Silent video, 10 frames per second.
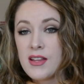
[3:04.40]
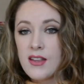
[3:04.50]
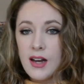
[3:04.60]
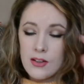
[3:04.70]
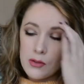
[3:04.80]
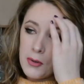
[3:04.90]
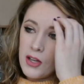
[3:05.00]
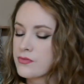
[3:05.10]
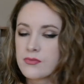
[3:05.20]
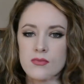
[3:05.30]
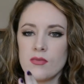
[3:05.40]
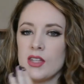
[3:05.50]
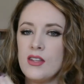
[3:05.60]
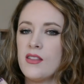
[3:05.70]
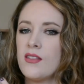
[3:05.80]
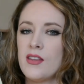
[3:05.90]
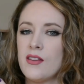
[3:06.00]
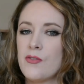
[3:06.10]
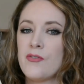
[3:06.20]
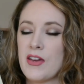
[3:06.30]
in the next book. The
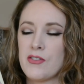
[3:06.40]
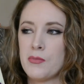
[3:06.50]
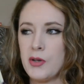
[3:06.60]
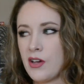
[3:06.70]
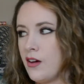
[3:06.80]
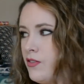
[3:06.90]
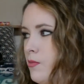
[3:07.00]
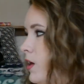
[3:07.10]
favorite book of the